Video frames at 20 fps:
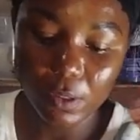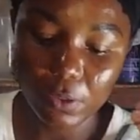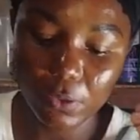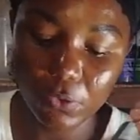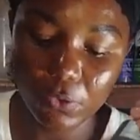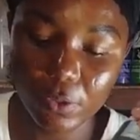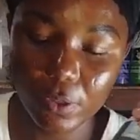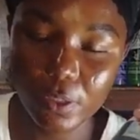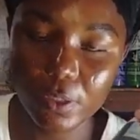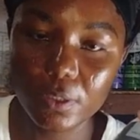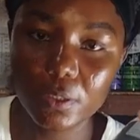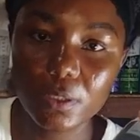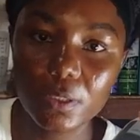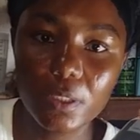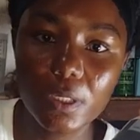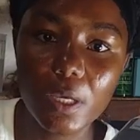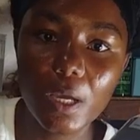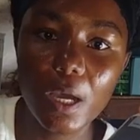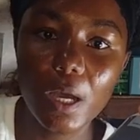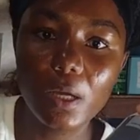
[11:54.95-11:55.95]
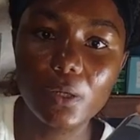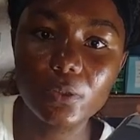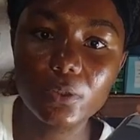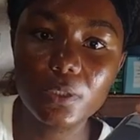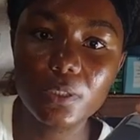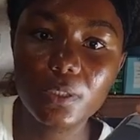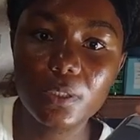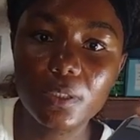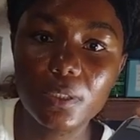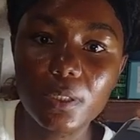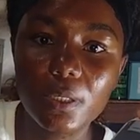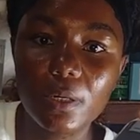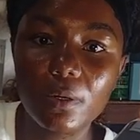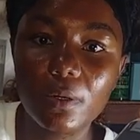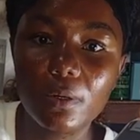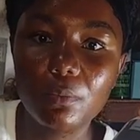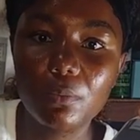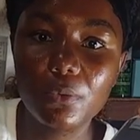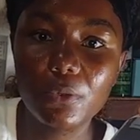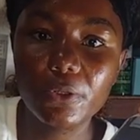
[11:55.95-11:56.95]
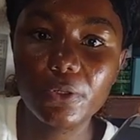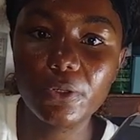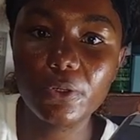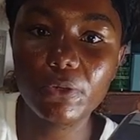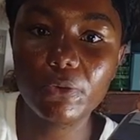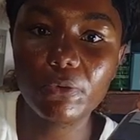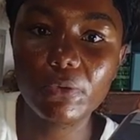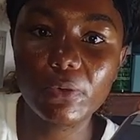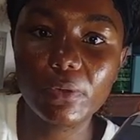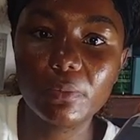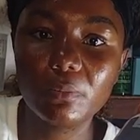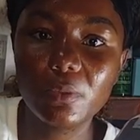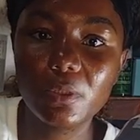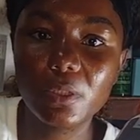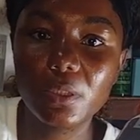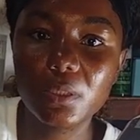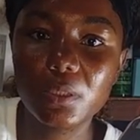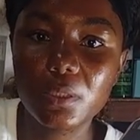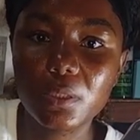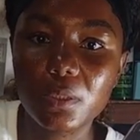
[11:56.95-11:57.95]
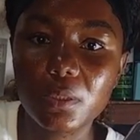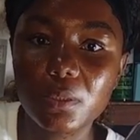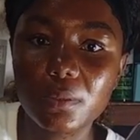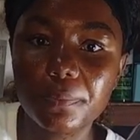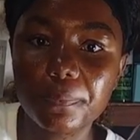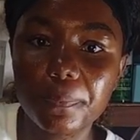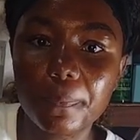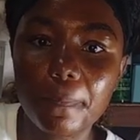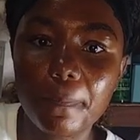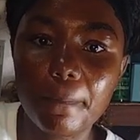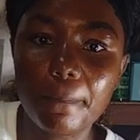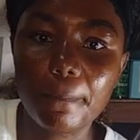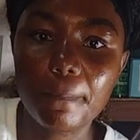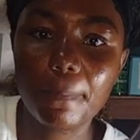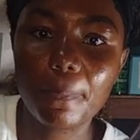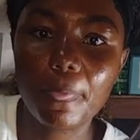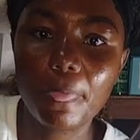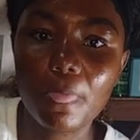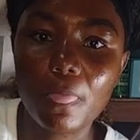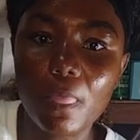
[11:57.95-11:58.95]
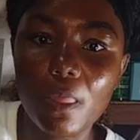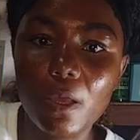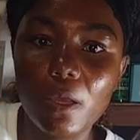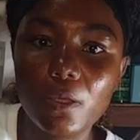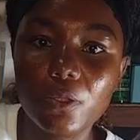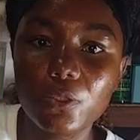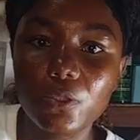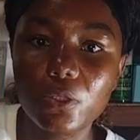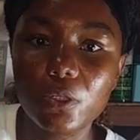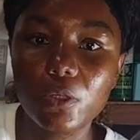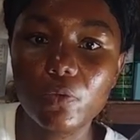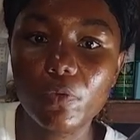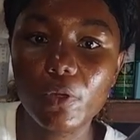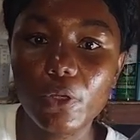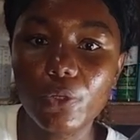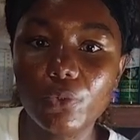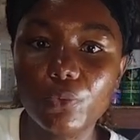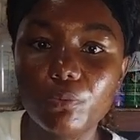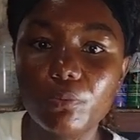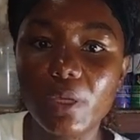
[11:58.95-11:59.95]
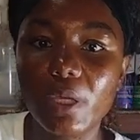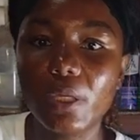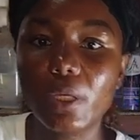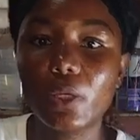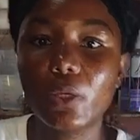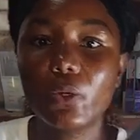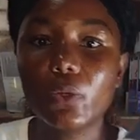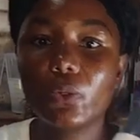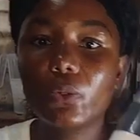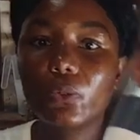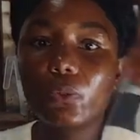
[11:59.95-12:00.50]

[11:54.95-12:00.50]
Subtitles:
You can see how thick our body cream is. So when you make your